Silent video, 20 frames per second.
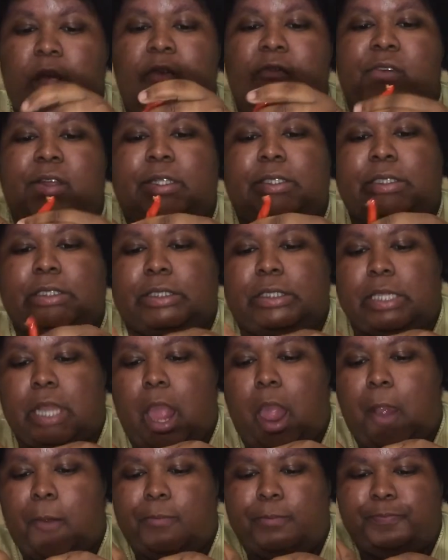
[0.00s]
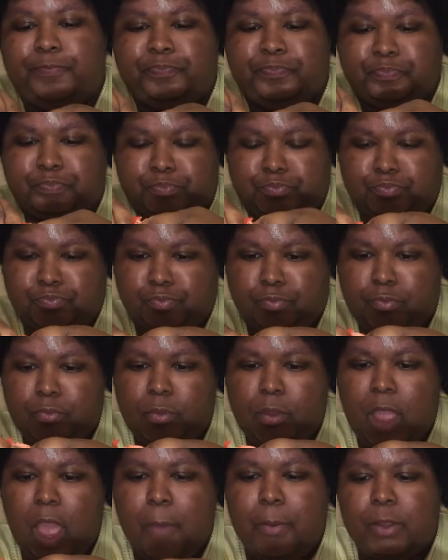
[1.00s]
like it's not.
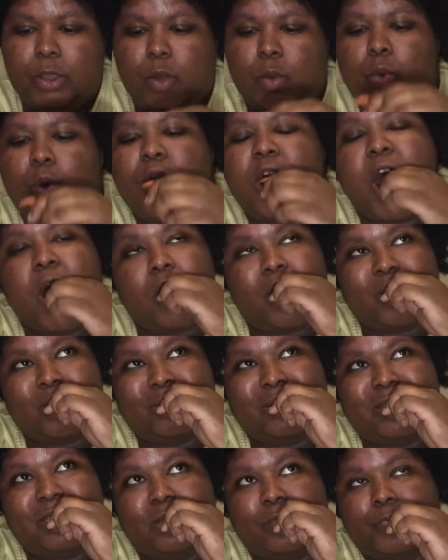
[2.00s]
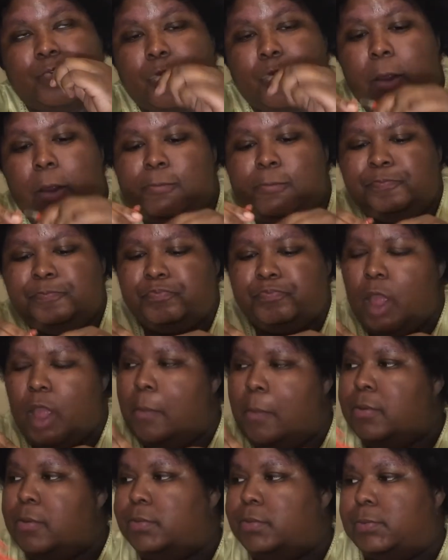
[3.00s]
I put the water,
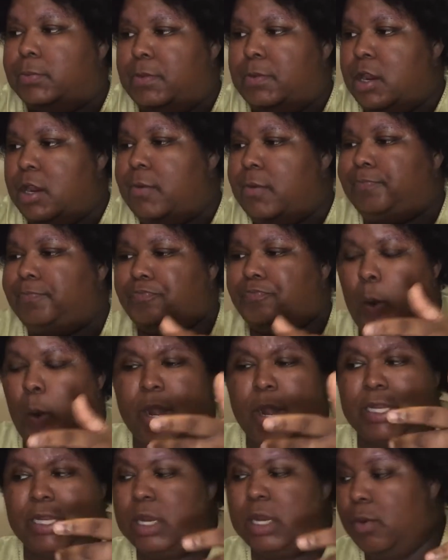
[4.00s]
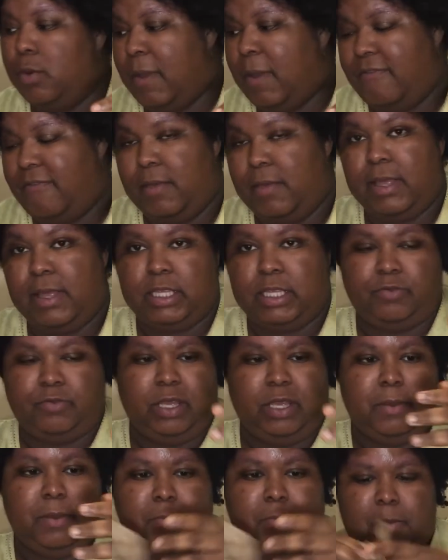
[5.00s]
some people put beer. When I did it with my family, like this
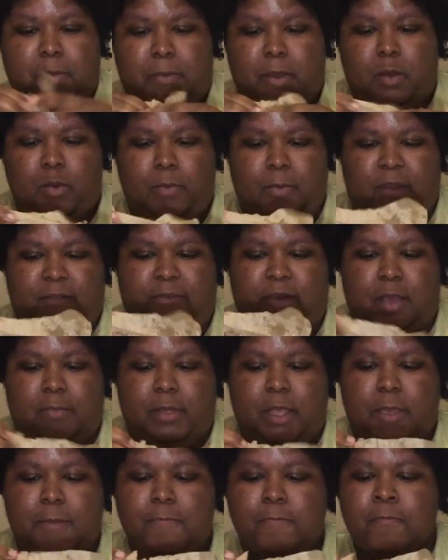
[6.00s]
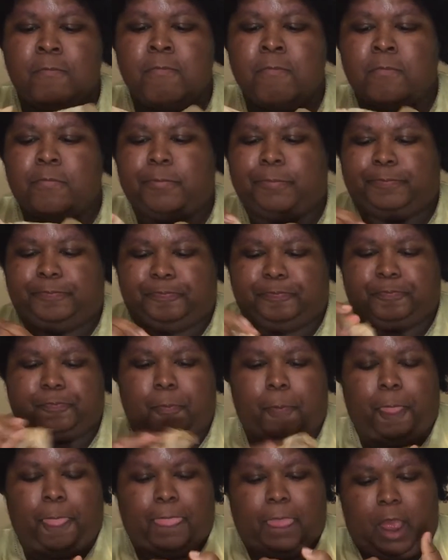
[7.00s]
really big mukbang with my family,
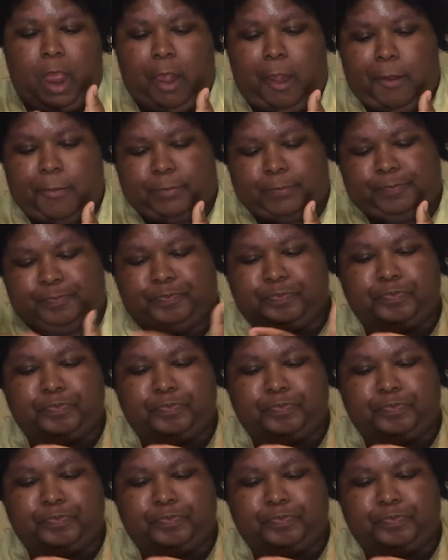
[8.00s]
and